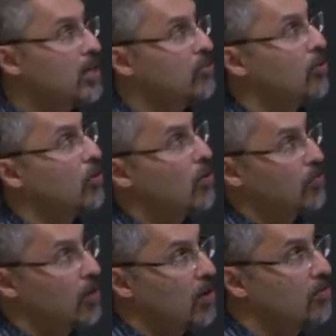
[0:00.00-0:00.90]
And so
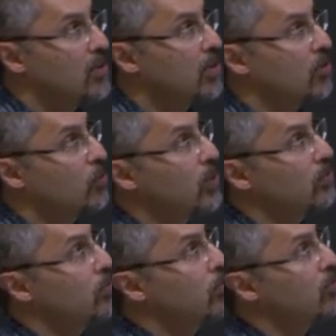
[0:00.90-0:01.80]
for our vehicles, we
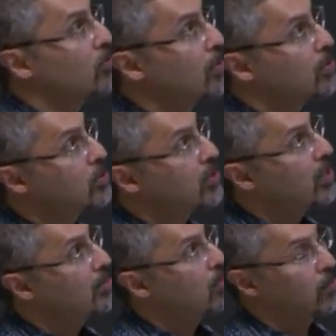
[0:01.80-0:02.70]
don't do this mirror trick
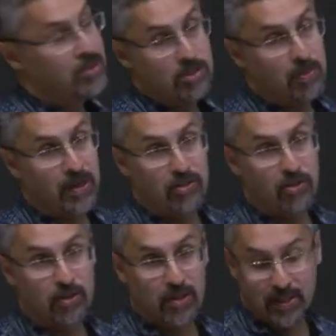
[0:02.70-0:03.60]
anymore. We just buy a,
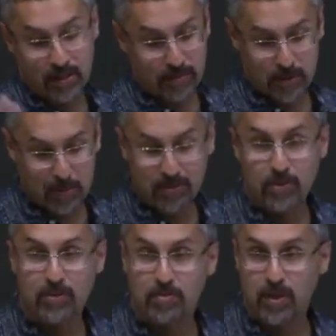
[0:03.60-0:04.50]
like, you know, spend
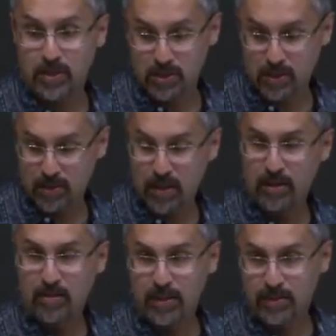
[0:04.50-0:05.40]
15 bucks on a
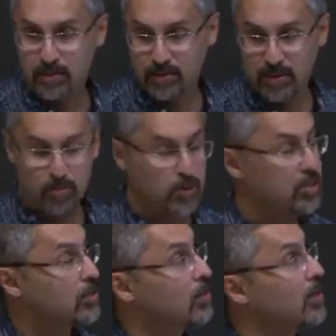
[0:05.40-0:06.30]
LiDAR Lite and point
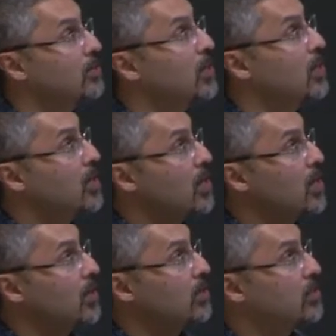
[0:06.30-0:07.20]
to the ground,
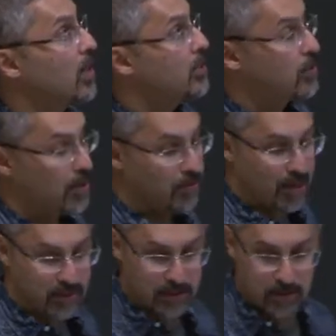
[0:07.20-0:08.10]
and, and you have
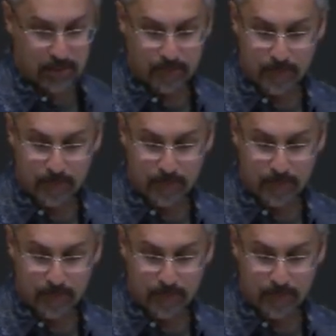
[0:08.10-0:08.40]
altitude.